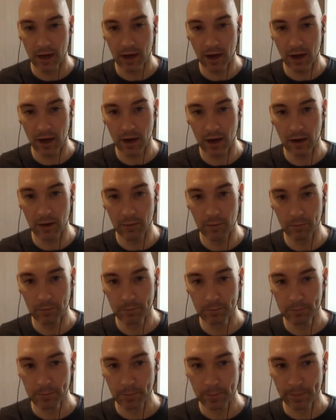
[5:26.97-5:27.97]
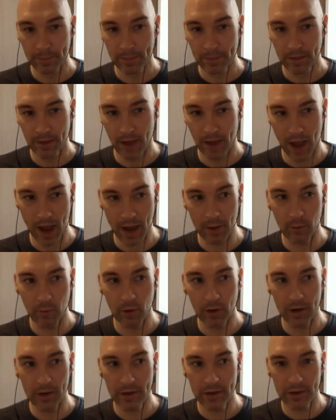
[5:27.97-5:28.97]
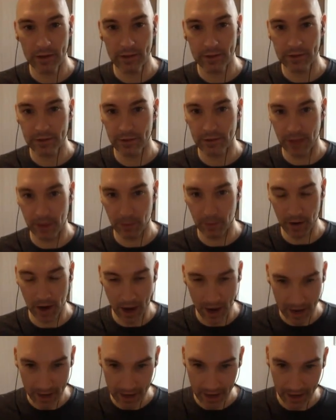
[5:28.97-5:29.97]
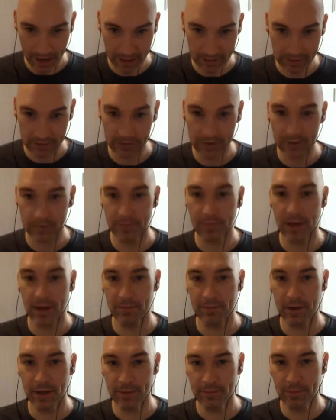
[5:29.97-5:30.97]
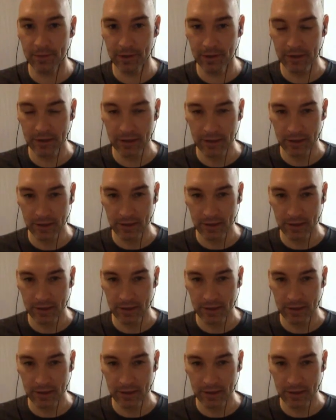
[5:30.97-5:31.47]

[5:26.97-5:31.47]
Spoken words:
I wanted it so that when I handed them that paper,